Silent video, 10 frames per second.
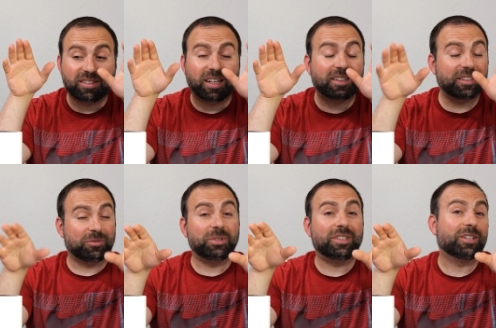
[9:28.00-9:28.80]
is that
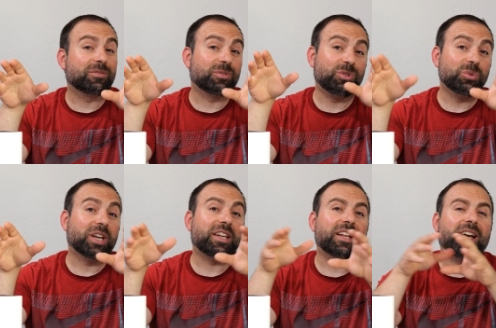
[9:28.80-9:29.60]
this retails for
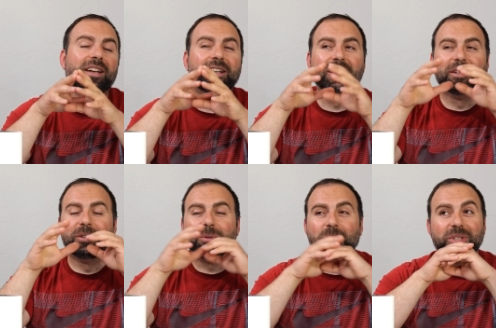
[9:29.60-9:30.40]
$2.99,
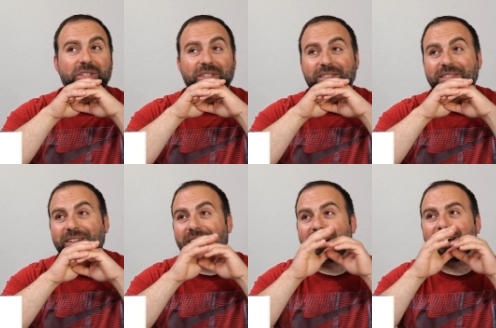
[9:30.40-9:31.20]
which is
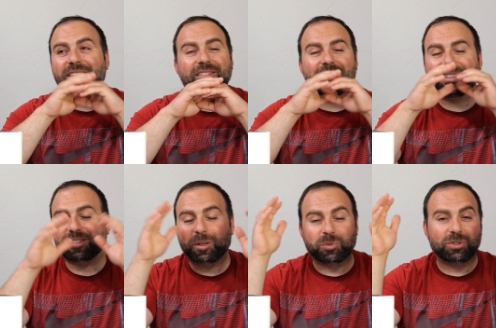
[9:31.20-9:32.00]
honestly
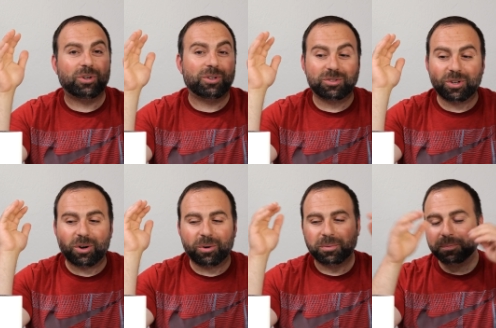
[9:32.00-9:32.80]
it's absurd.
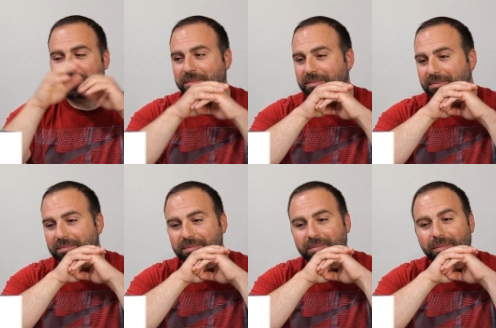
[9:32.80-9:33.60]
So
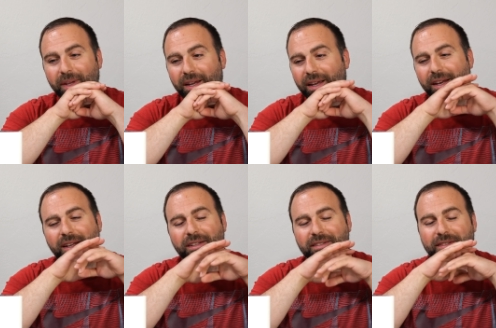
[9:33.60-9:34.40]
it
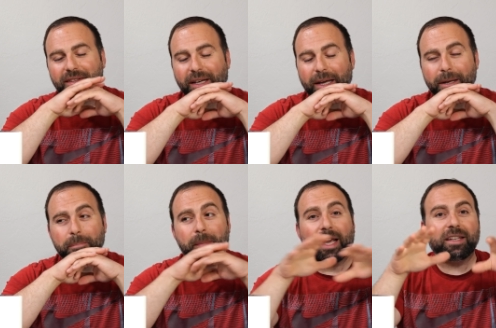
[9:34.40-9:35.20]
is an
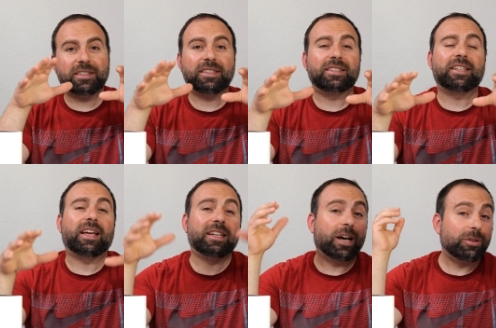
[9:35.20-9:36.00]
amazing
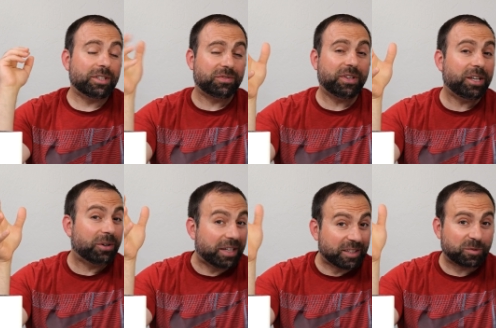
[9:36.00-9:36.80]
set. Now this video
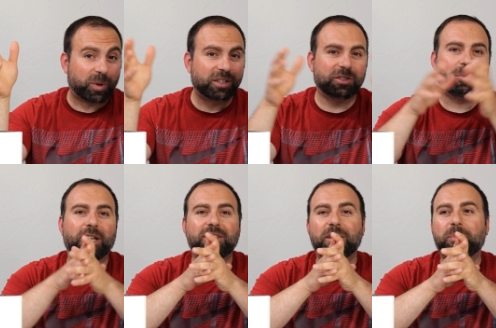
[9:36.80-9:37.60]
is sponsored
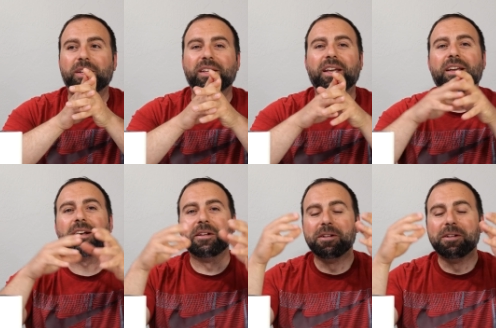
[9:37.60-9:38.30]
by TP-Link,